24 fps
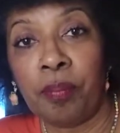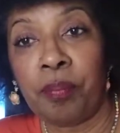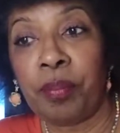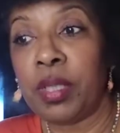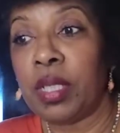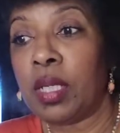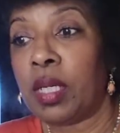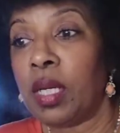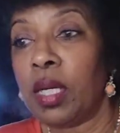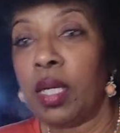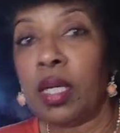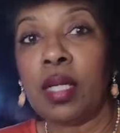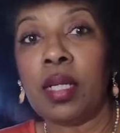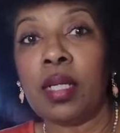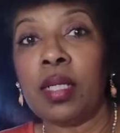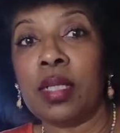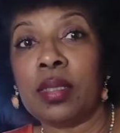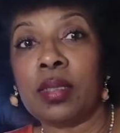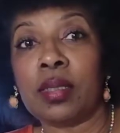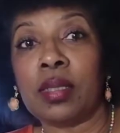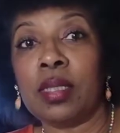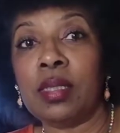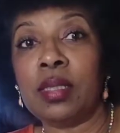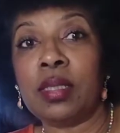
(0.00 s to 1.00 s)

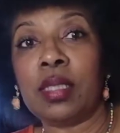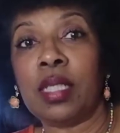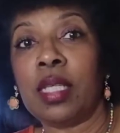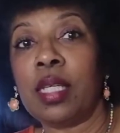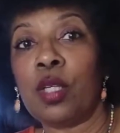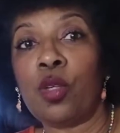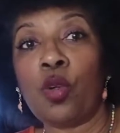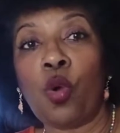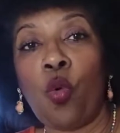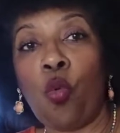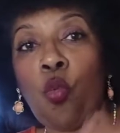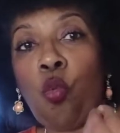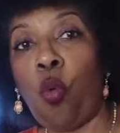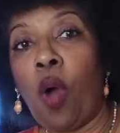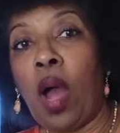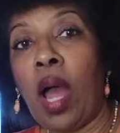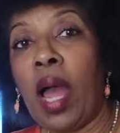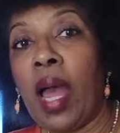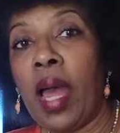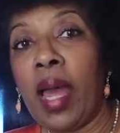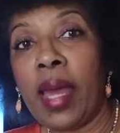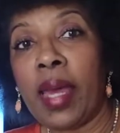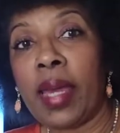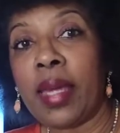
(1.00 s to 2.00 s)
Because he said,
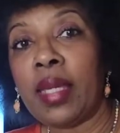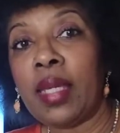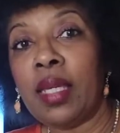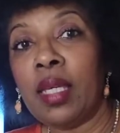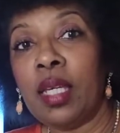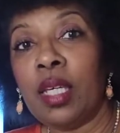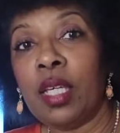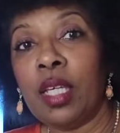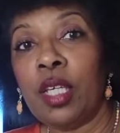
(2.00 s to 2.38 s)
why